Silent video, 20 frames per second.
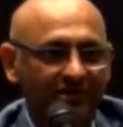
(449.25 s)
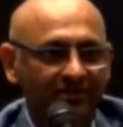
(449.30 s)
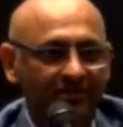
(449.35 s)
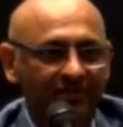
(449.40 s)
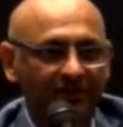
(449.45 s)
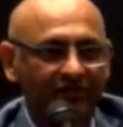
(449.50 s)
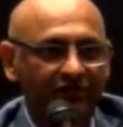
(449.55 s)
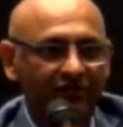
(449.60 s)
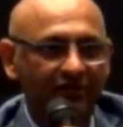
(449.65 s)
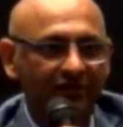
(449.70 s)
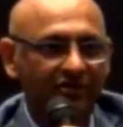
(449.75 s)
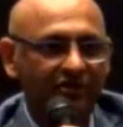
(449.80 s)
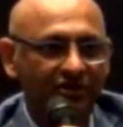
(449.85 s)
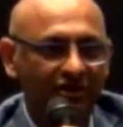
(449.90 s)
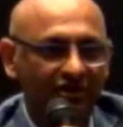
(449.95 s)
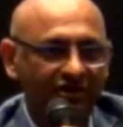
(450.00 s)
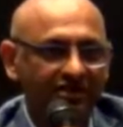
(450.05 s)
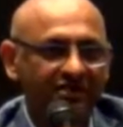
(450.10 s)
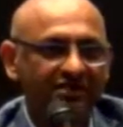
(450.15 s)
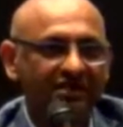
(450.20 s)
I mean, if you can
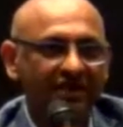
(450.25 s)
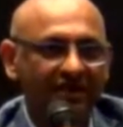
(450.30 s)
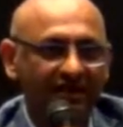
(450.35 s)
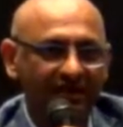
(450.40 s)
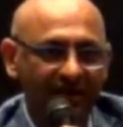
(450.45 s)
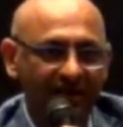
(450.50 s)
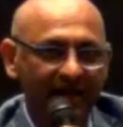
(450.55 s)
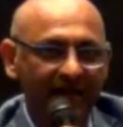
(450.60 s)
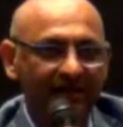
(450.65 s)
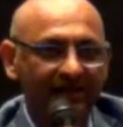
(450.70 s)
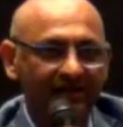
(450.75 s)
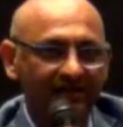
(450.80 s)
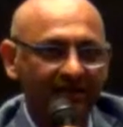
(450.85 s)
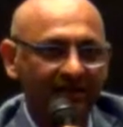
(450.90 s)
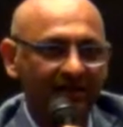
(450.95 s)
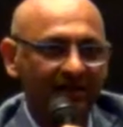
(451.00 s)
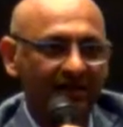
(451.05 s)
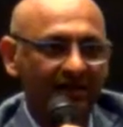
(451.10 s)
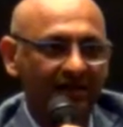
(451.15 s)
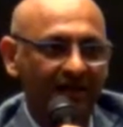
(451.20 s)
start seeing that,
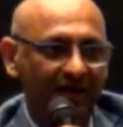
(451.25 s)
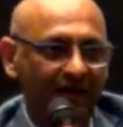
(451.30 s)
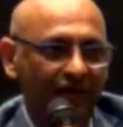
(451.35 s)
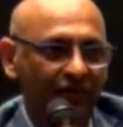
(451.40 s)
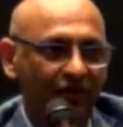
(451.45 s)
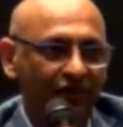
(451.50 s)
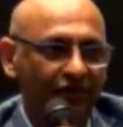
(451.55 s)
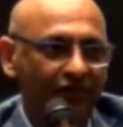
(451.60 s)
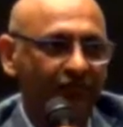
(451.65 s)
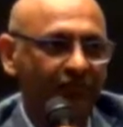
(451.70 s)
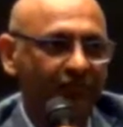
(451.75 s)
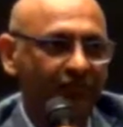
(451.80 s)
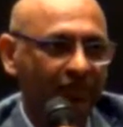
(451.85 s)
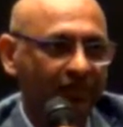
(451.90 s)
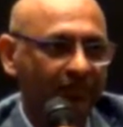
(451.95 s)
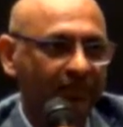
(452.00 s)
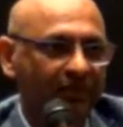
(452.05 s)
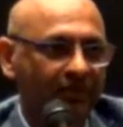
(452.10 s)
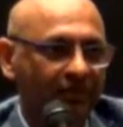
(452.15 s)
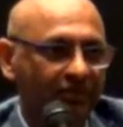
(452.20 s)
I don't know if we'll,
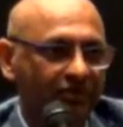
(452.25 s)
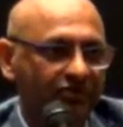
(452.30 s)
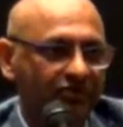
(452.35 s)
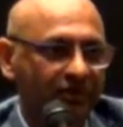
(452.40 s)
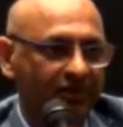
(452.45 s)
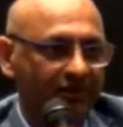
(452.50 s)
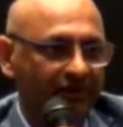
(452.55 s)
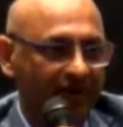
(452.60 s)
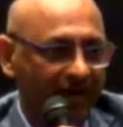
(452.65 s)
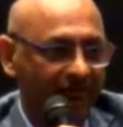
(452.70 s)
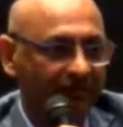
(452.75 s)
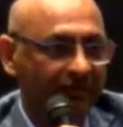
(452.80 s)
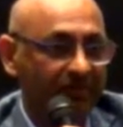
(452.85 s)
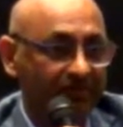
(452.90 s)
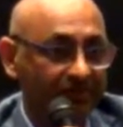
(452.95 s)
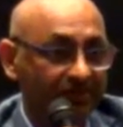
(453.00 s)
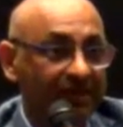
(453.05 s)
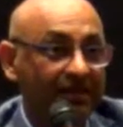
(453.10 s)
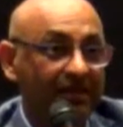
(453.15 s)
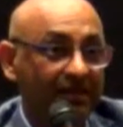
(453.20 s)
we'll be able to sort of have an
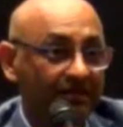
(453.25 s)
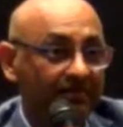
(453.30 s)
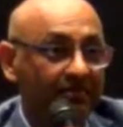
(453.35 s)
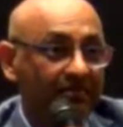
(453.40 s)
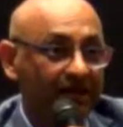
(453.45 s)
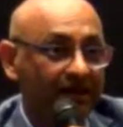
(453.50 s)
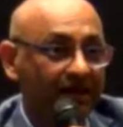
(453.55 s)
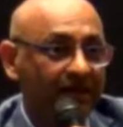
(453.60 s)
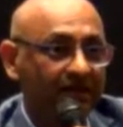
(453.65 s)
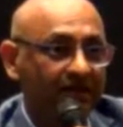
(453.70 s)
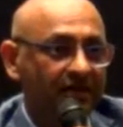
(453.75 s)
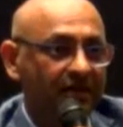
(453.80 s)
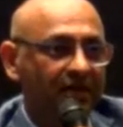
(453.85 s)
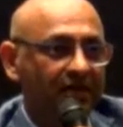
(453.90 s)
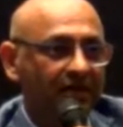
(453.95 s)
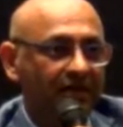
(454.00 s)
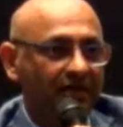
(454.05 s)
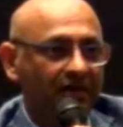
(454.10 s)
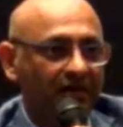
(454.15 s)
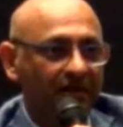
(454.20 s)
immediate impact,
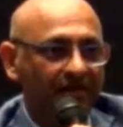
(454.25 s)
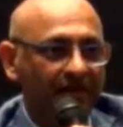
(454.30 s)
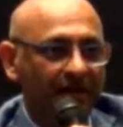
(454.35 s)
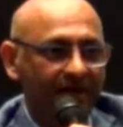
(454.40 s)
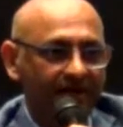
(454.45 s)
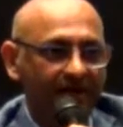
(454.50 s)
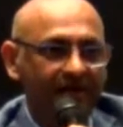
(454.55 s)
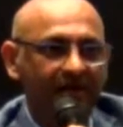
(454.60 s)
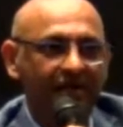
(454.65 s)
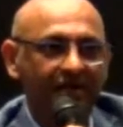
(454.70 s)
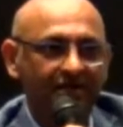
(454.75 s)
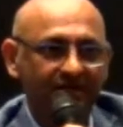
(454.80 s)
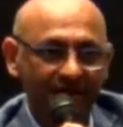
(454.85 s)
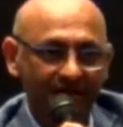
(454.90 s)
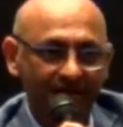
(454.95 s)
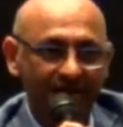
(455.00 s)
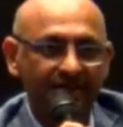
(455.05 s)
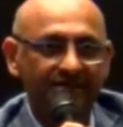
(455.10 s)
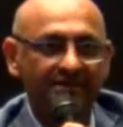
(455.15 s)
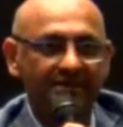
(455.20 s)
uh, but I think it'll
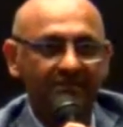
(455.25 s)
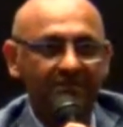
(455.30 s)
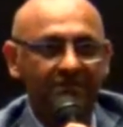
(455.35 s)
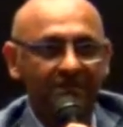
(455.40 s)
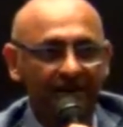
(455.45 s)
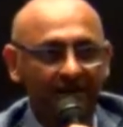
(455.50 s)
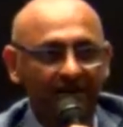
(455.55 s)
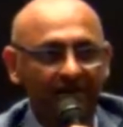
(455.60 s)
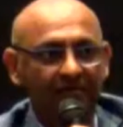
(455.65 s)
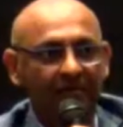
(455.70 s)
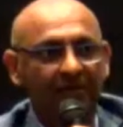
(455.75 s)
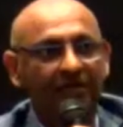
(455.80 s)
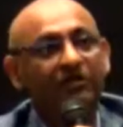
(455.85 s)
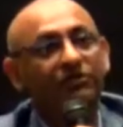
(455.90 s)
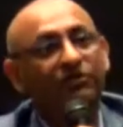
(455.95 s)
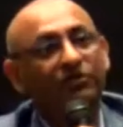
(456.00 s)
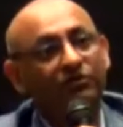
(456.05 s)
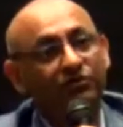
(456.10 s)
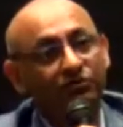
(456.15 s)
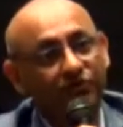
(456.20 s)
take us some time,
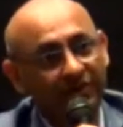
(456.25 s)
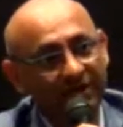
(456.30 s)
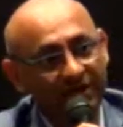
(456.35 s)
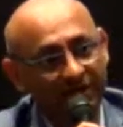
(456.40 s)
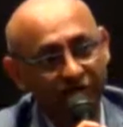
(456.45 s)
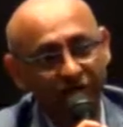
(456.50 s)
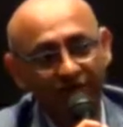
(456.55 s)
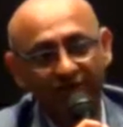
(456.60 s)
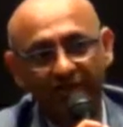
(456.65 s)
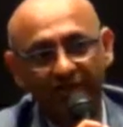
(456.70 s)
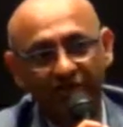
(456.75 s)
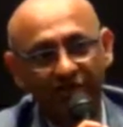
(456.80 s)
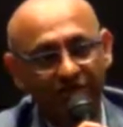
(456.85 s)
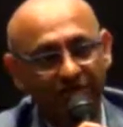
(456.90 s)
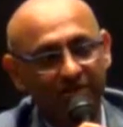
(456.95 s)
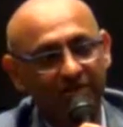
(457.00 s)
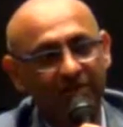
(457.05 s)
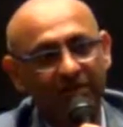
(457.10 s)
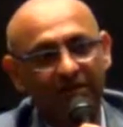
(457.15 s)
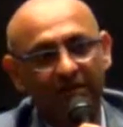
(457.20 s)
and through the
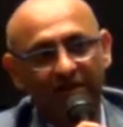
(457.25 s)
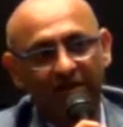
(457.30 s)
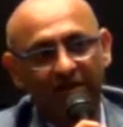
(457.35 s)
education,